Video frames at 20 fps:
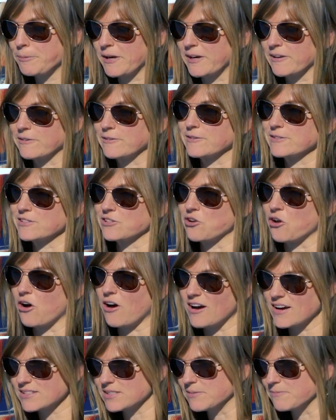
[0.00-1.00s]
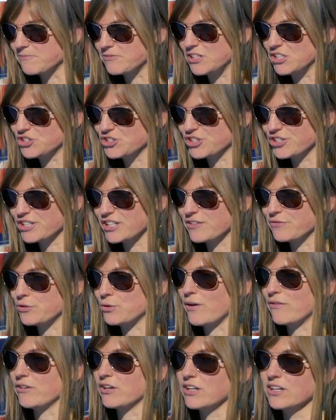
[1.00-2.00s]
panel is an awesome feature if
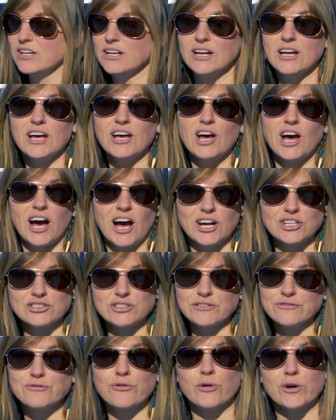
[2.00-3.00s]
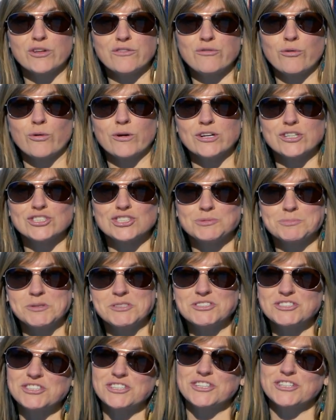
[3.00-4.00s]
you have a 144-inch
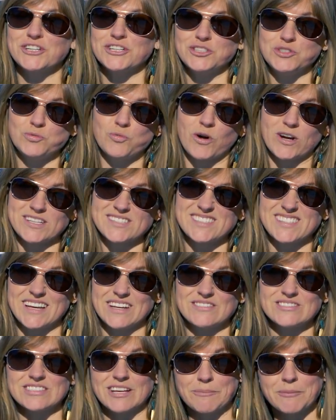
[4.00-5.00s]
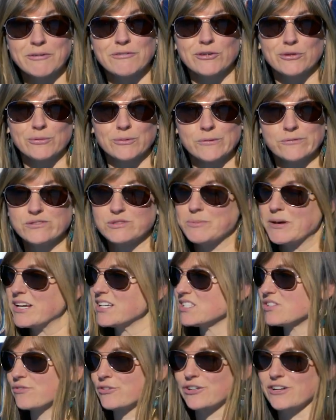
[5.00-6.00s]
Sprinter and you want to save some of your roof
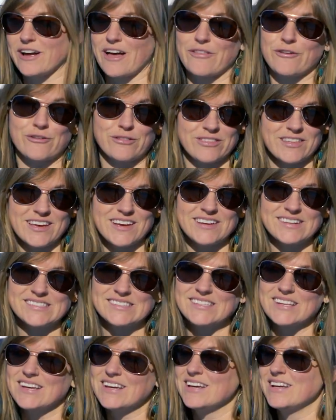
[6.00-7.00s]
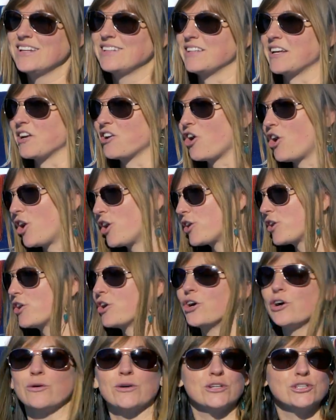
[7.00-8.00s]
space for other things like
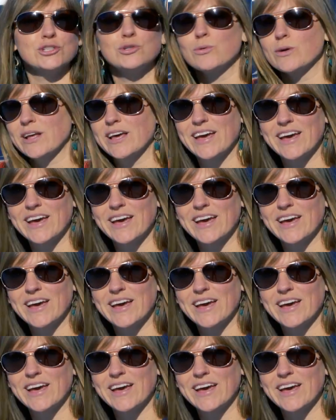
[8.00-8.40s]
cargo, or you want to